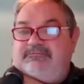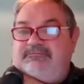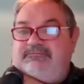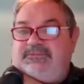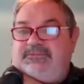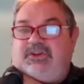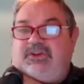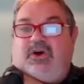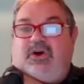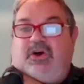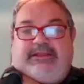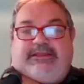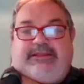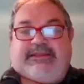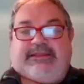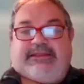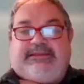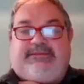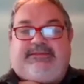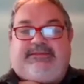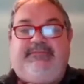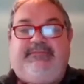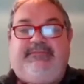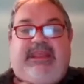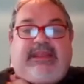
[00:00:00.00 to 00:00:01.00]
So
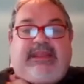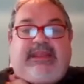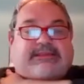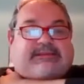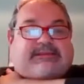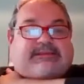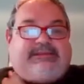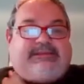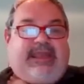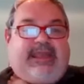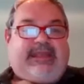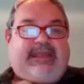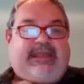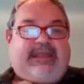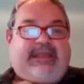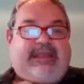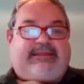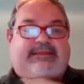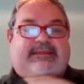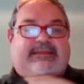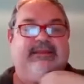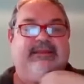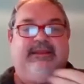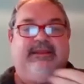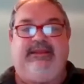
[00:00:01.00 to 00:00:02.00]
this means that
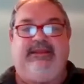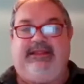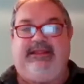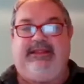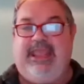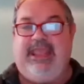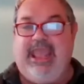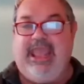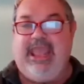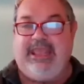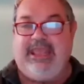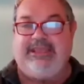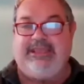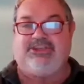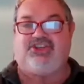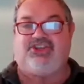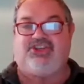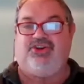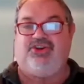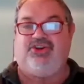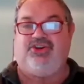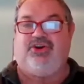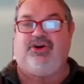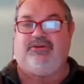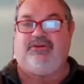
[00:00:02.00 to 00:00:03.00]
h
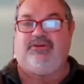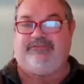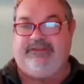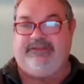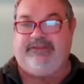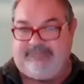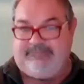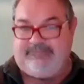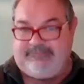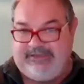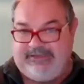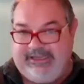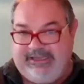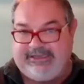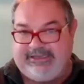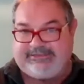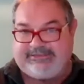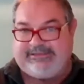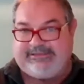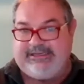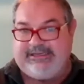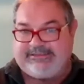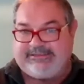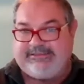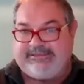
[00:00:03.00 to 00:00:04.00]
of
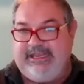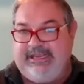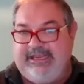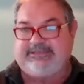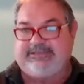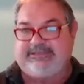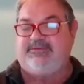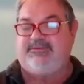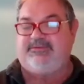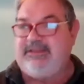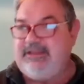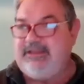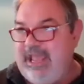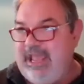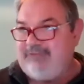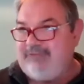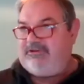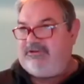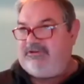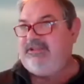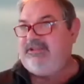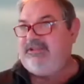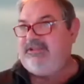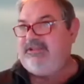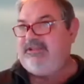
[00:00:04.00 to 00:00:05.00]
x66, when
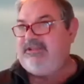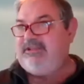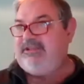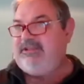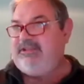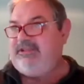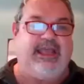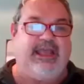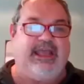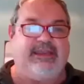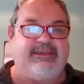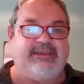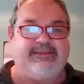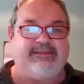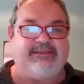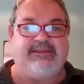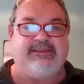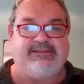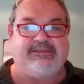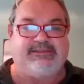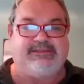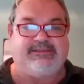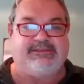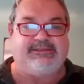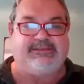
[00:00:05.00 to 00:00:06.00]
everything is synchronized,
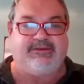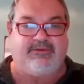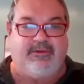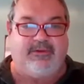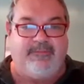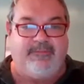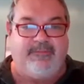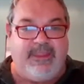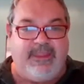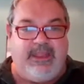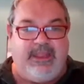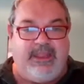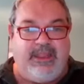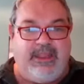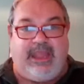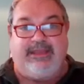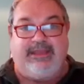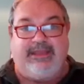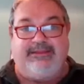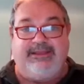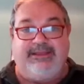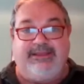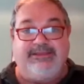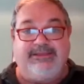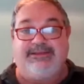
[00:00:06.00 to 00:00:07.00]
is 0.
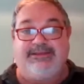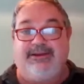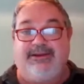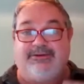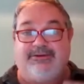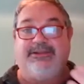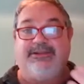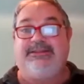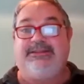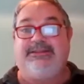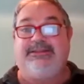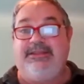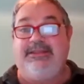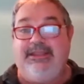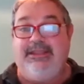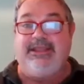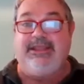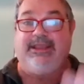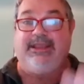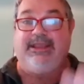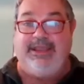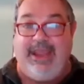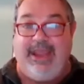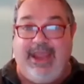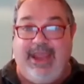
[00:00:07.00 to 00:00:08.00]
And this guarantee,
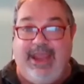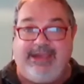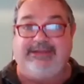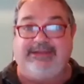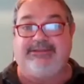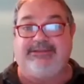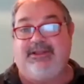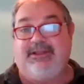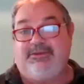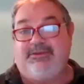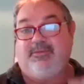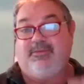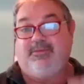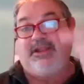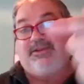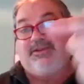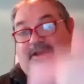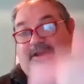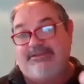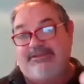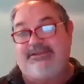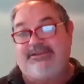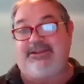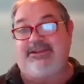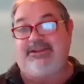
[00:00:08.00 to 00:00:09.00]
again, that when you
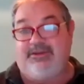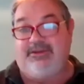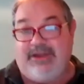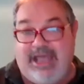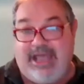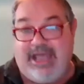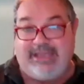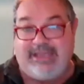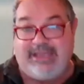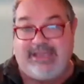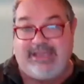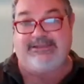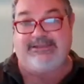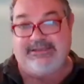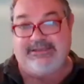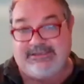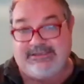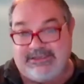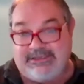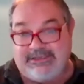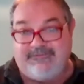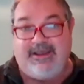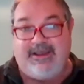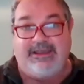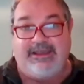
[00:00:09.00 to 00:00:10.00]
are synchronized, this
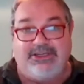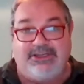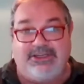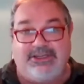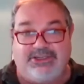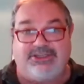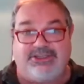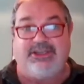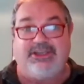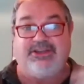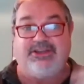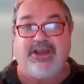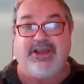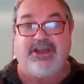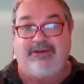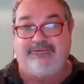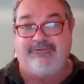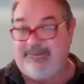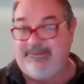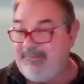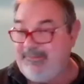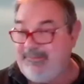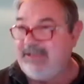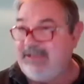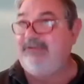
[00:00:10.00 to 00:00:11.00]
is vanishing, you have a
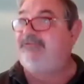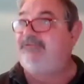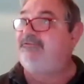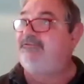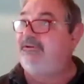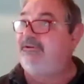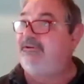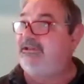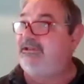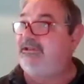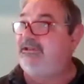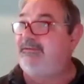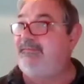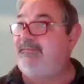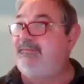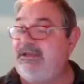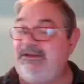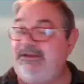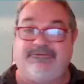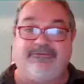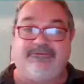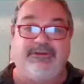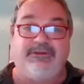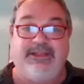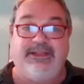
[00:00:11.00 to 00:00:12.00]
manifold, the
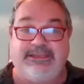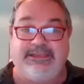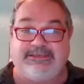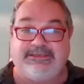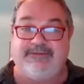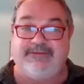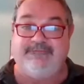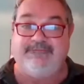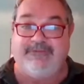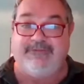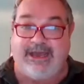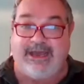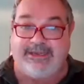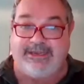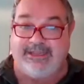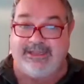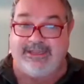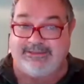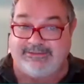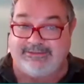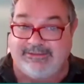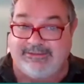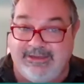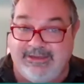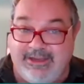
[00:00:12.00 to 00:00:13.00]
manifold is invariant
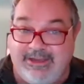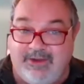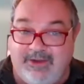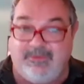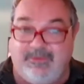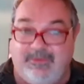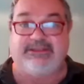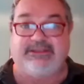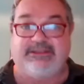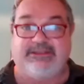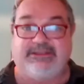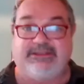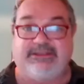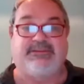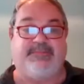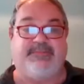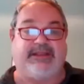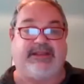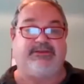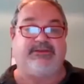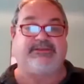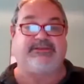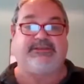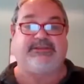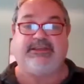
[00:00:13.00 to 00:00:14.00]
with respect to
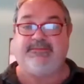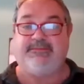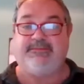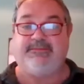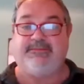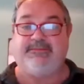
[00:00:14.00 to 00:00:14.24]
sigma.